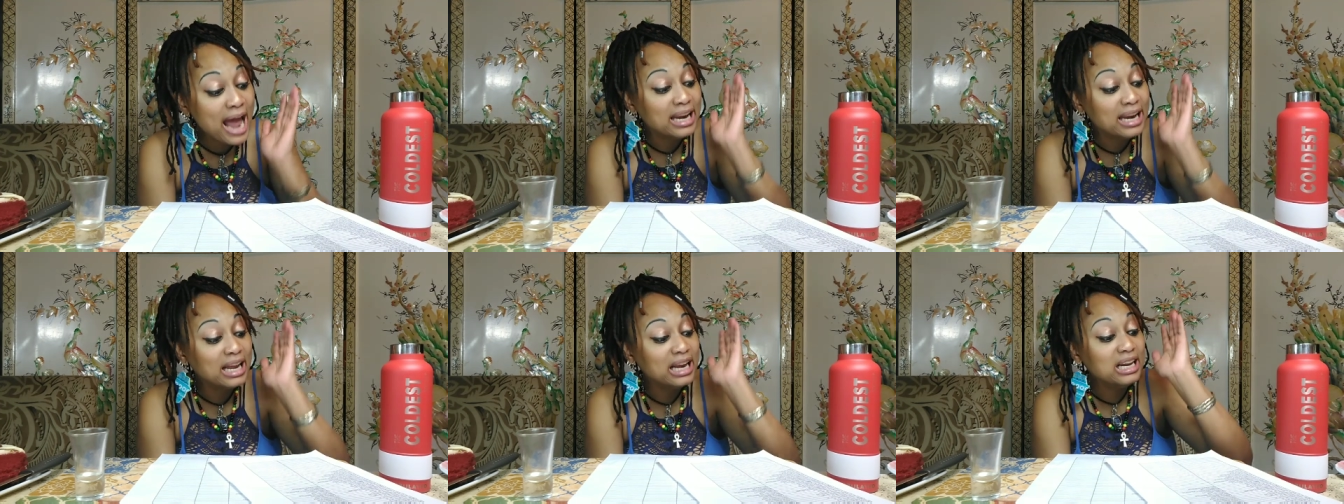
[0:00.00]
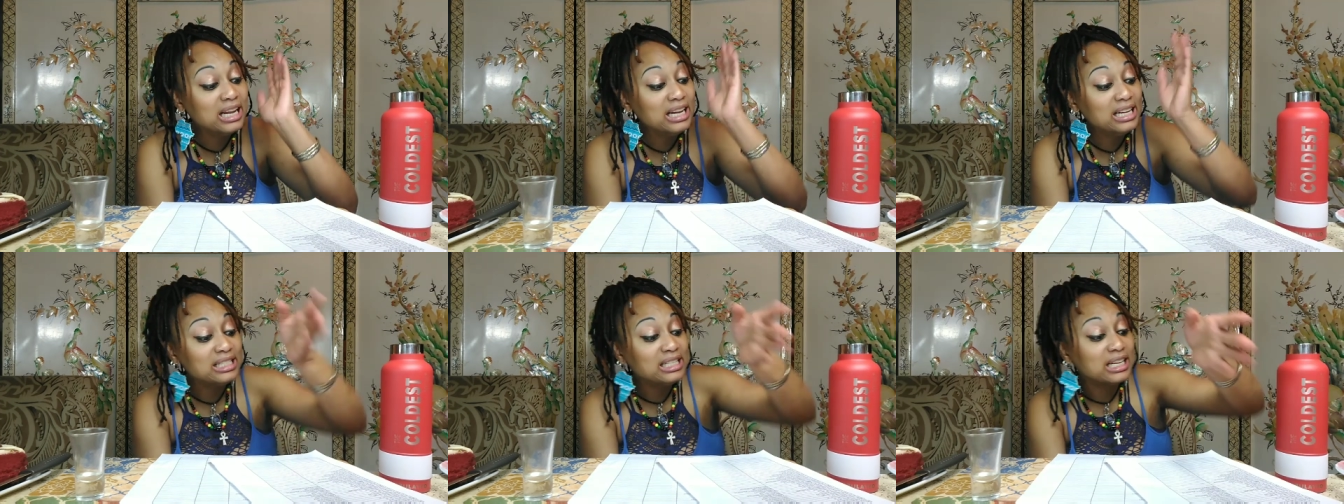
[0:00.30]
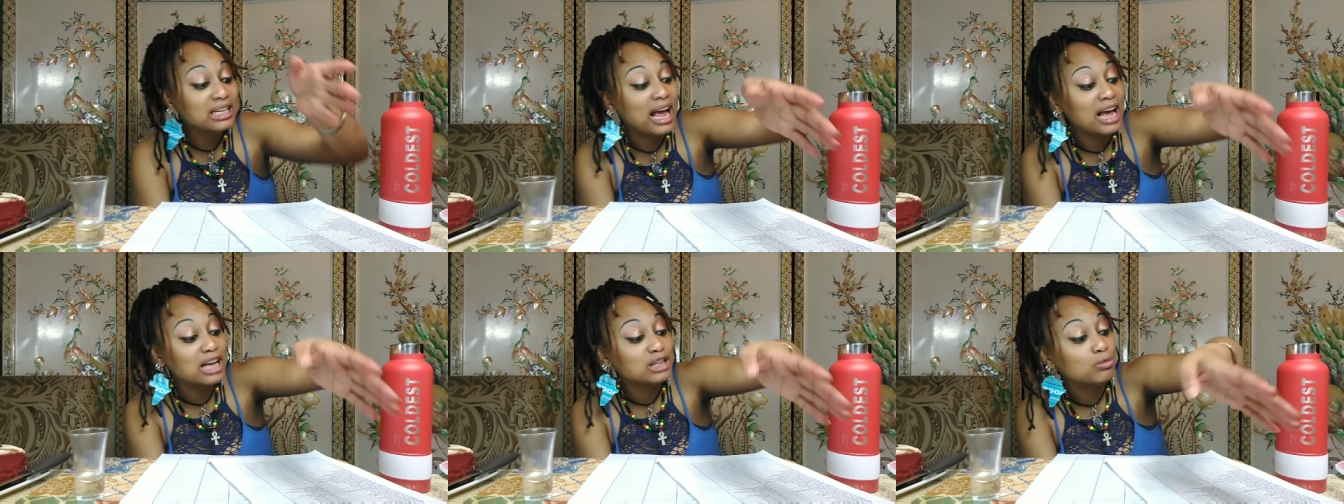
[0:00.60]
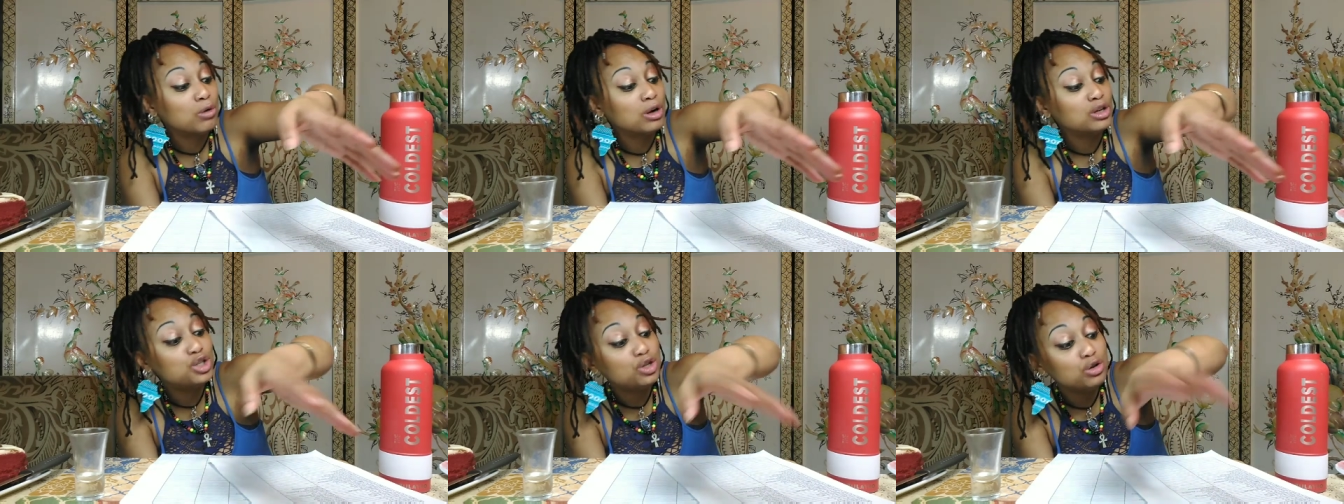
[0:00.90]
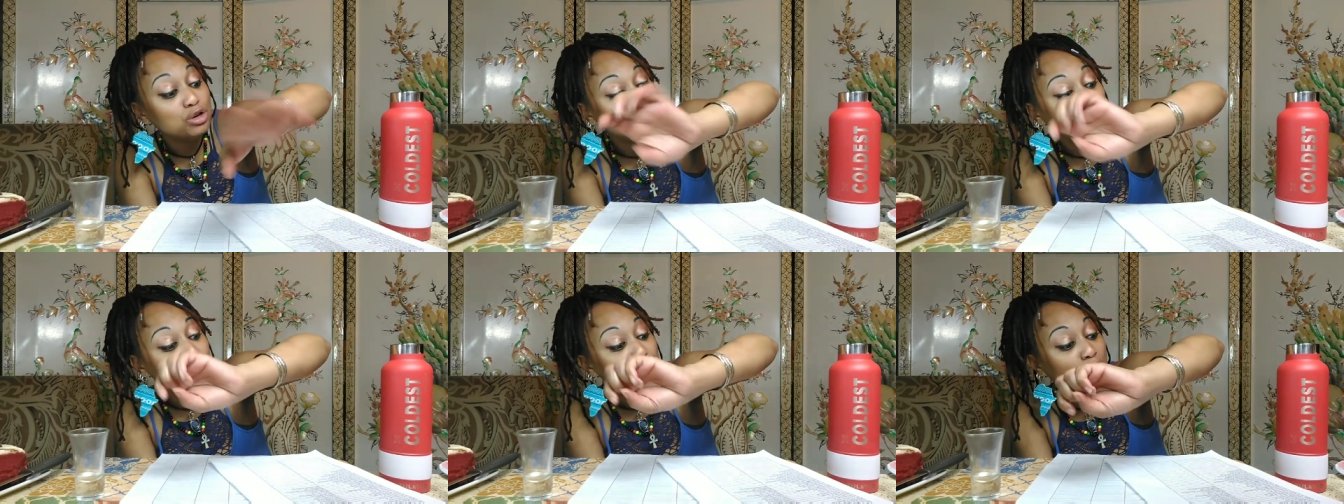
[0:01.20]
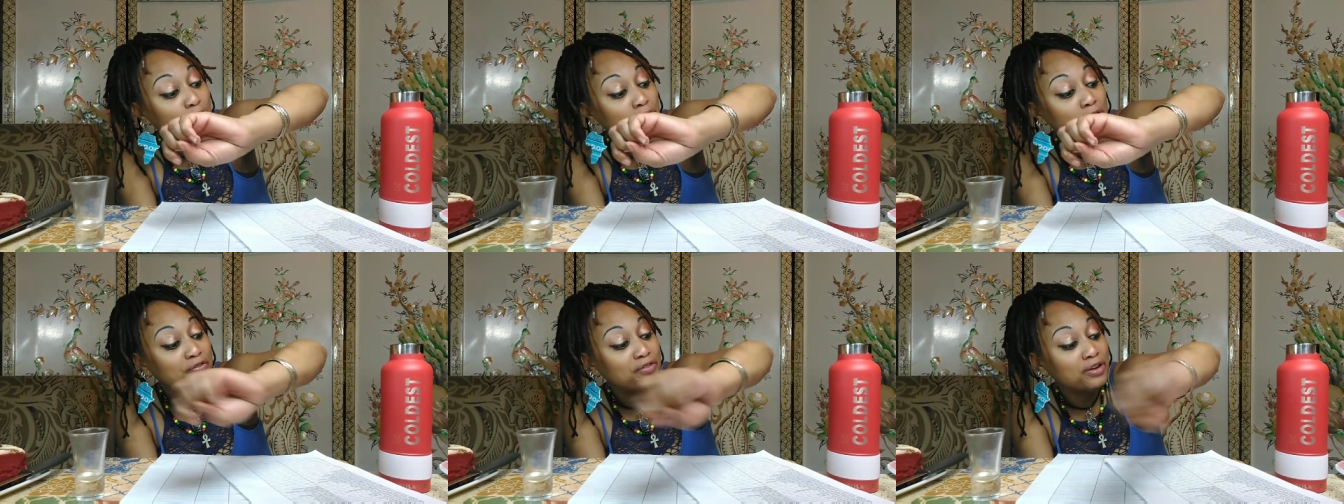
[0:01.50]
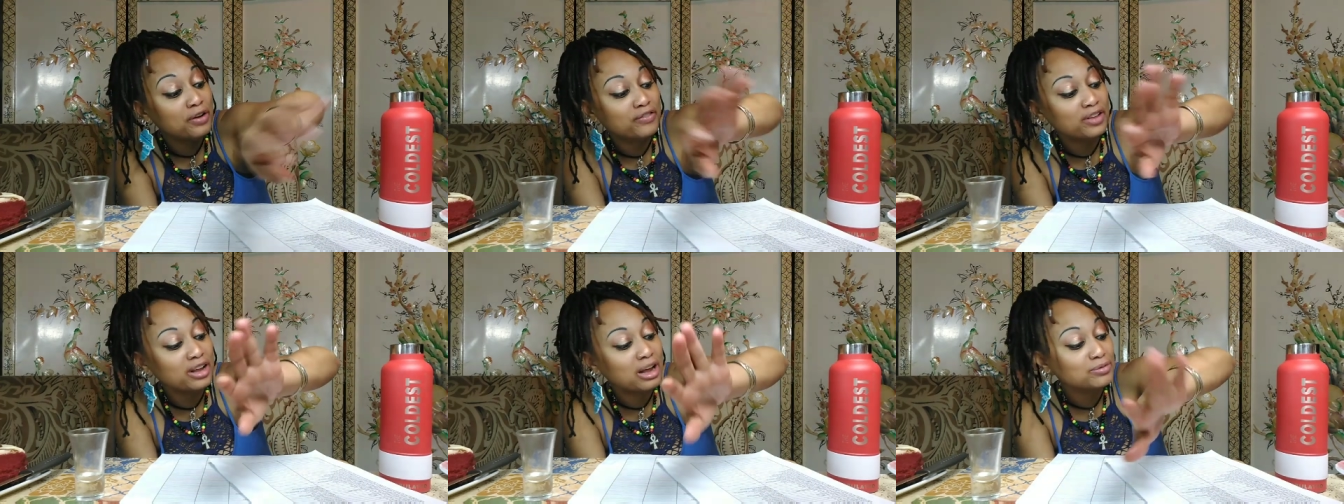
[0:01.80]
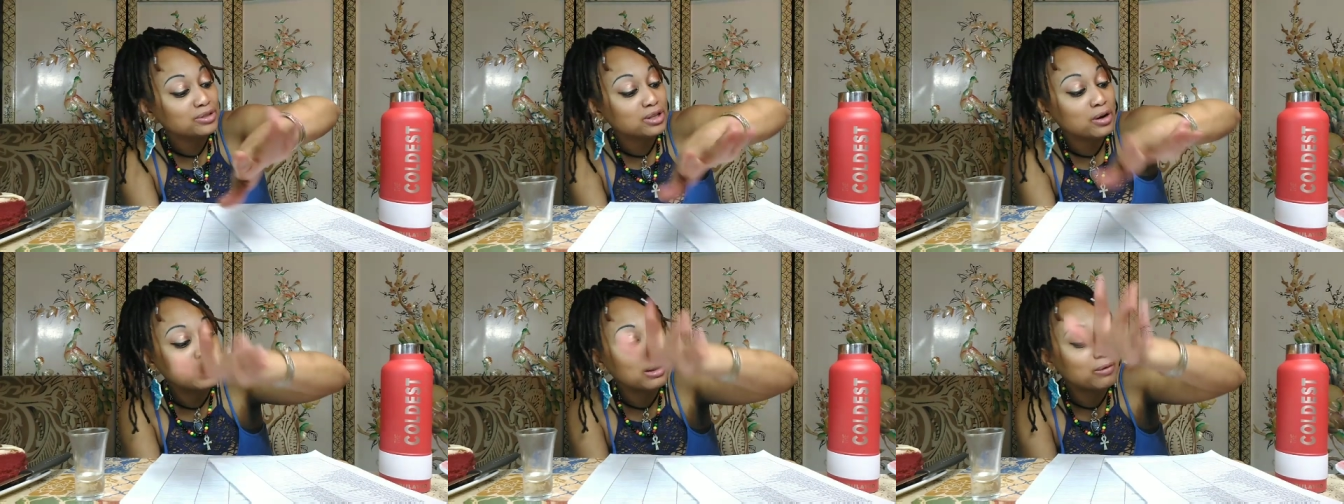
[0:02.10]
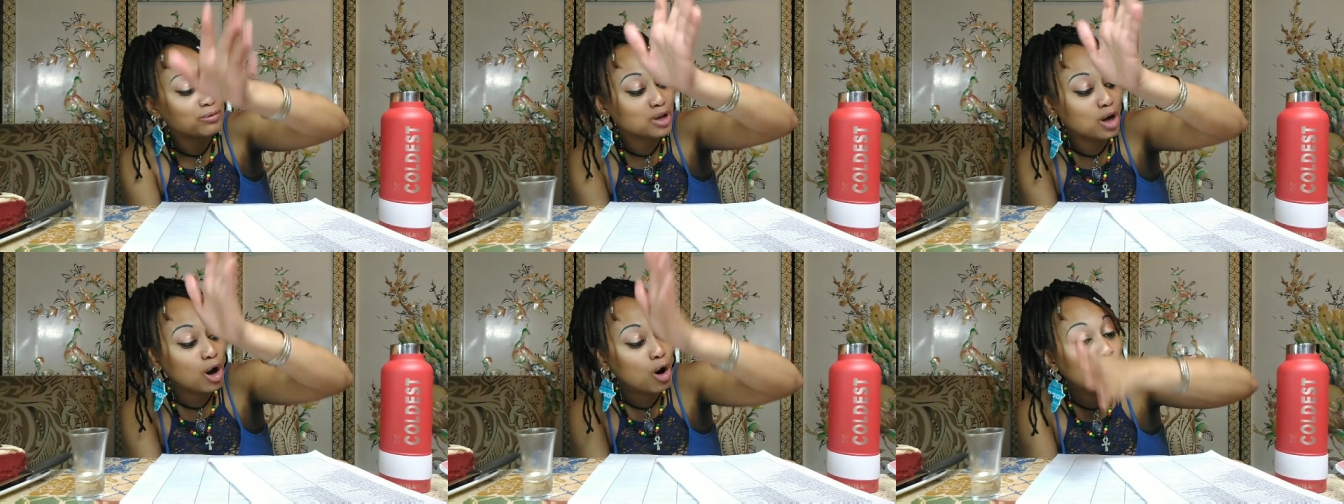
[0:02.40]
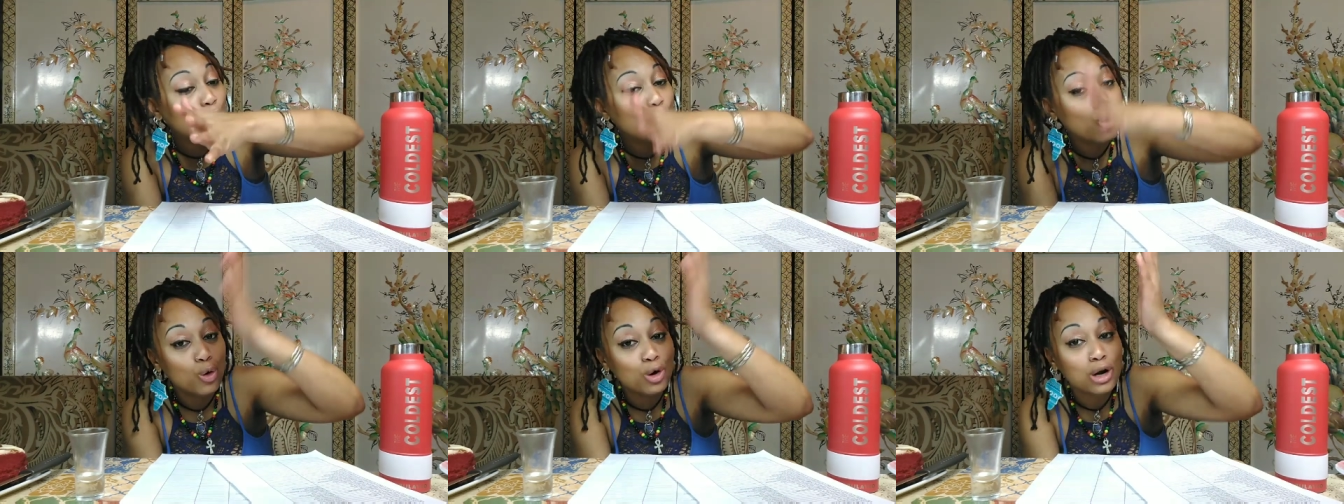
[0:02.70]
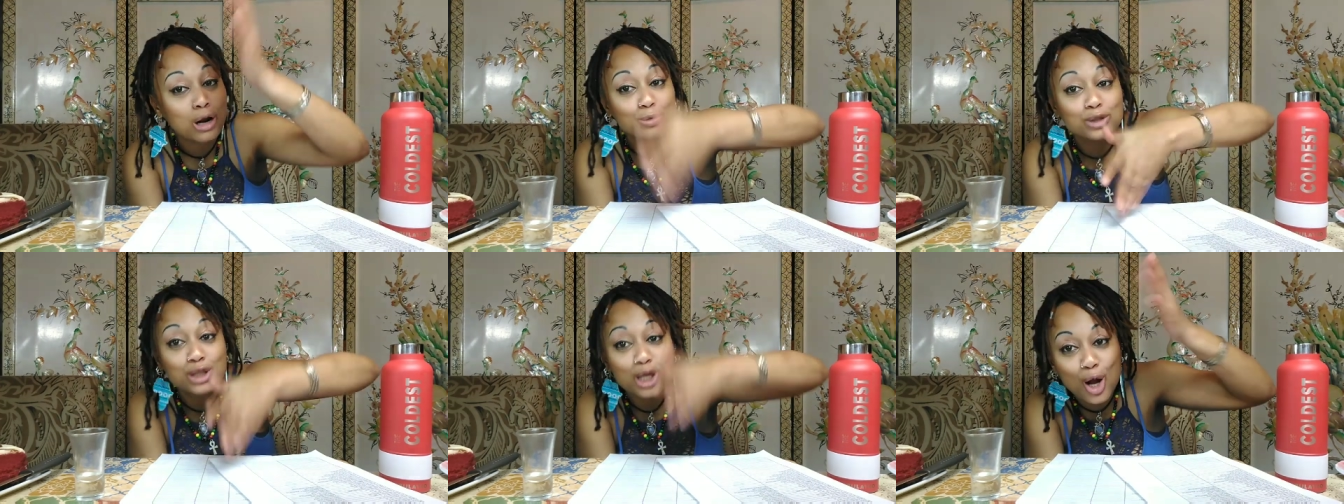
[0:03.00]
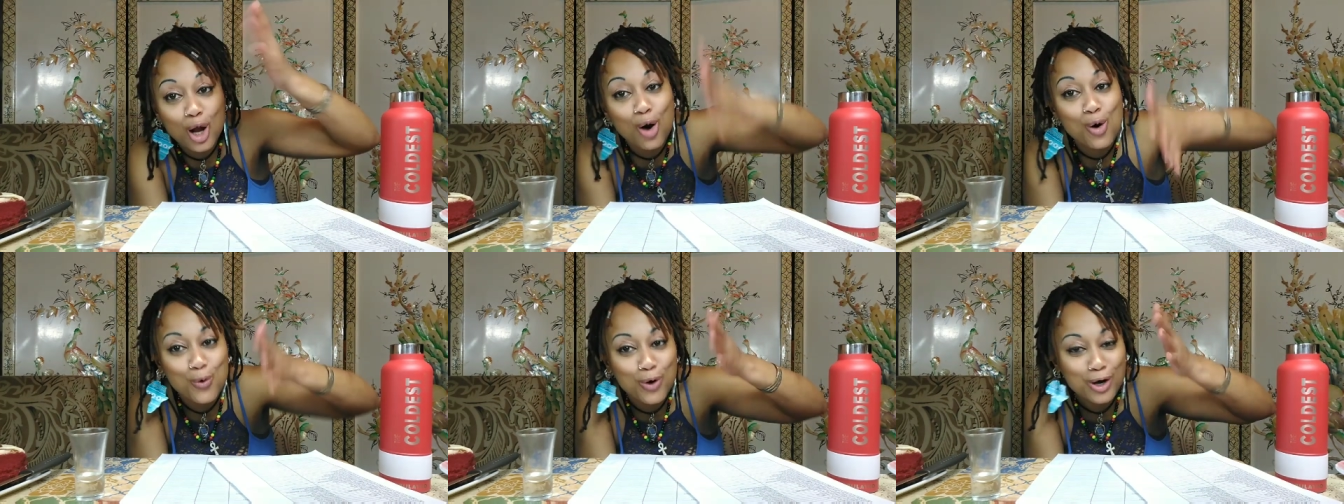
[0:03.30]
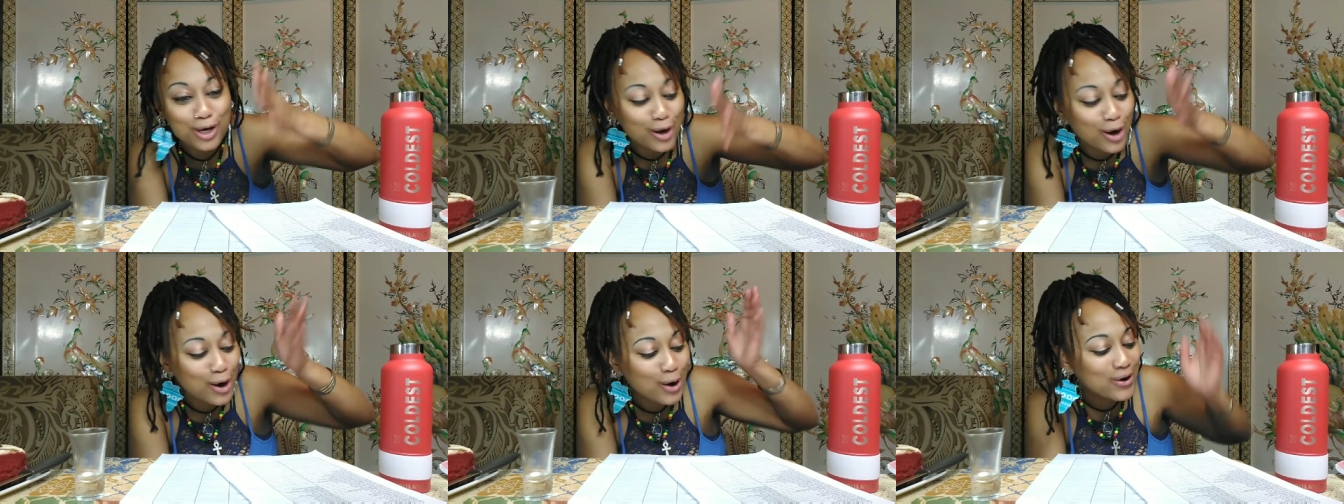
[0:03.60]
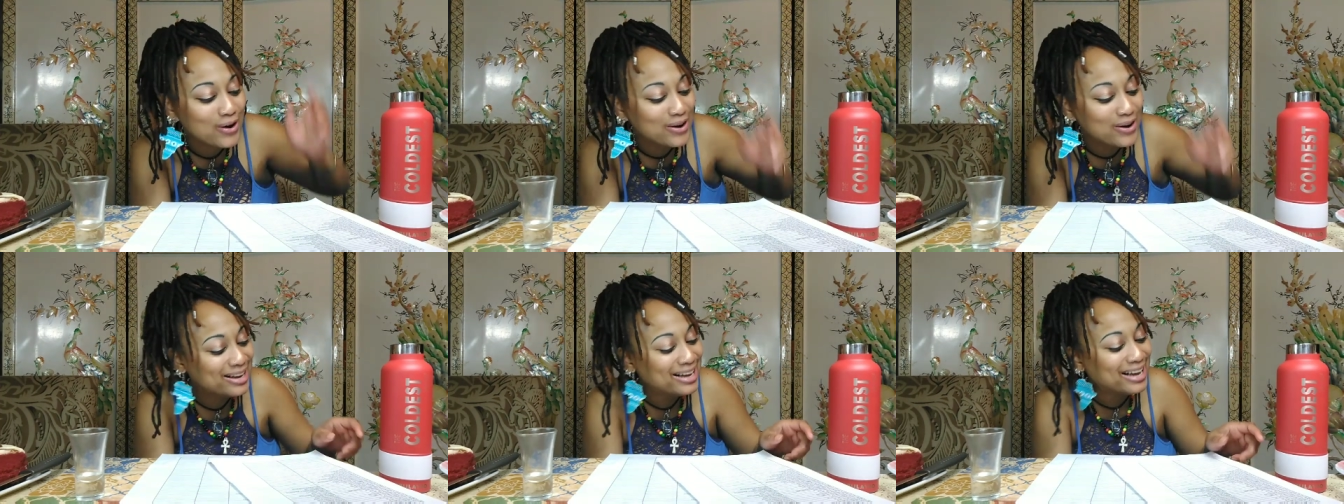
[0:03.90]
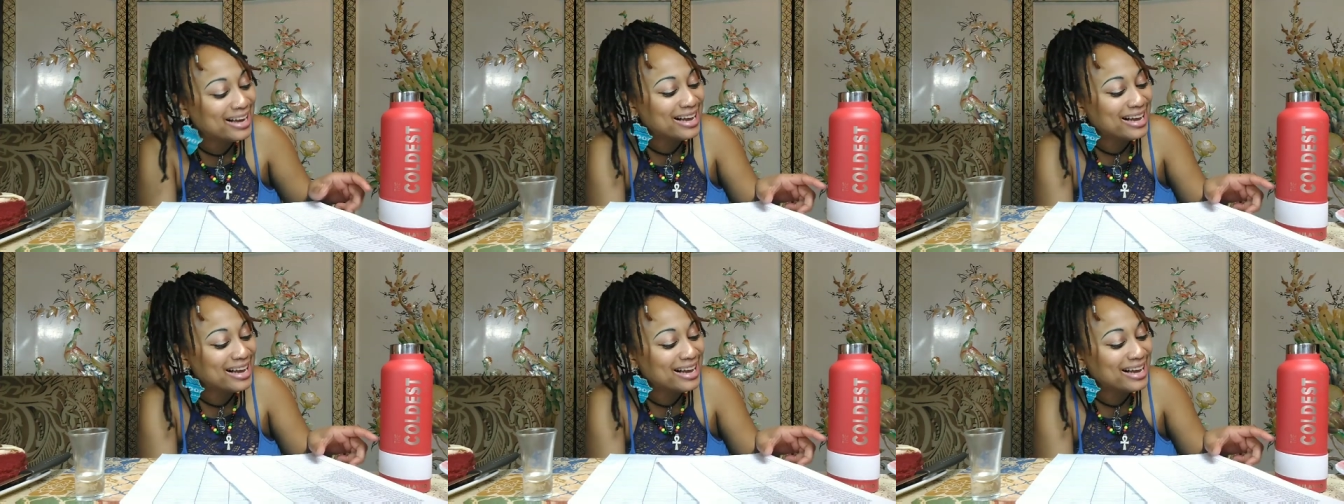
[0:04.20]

And then Linda has one too, she turned 50. I'm sorry, that was a whole, that was a long one, y'all.